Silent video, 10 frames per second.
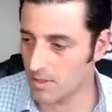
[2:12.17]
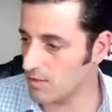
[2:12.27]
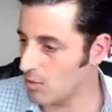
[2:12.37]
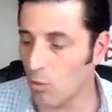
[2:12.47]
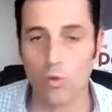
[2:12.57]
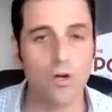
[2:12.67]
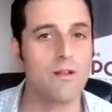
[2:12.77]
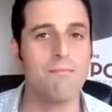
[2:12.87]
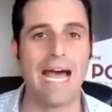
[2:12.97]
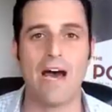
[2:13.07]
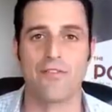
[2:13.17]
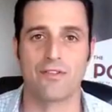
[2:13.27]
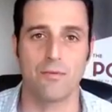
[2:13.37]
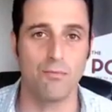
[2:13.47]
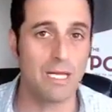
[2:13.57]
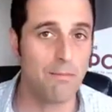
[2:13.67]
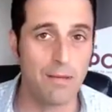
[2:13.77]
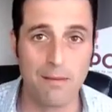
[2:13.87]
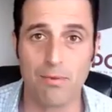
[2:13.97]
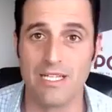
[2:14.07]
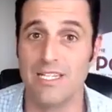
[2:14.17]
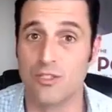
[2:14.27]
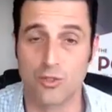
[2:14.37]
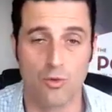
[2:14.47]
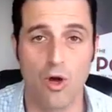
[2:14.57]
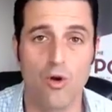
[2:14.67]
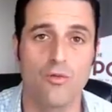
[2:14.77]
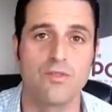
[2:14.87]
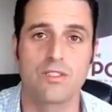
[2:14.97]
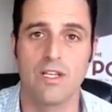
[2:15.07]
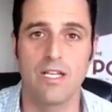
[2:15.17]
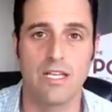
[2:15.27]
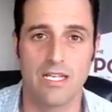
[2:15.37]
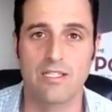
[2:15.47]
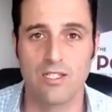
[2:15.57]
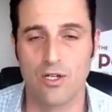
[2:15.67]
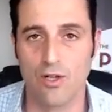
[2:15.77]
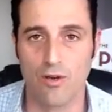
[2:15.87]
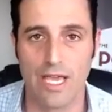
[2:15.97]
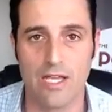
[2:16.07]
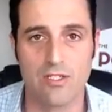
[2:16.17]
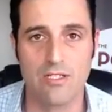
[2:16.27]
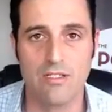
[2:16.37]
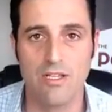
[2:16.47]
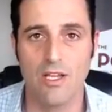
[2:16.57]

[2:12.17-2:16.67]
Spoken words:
word of mouth, to bring people in droves into your location,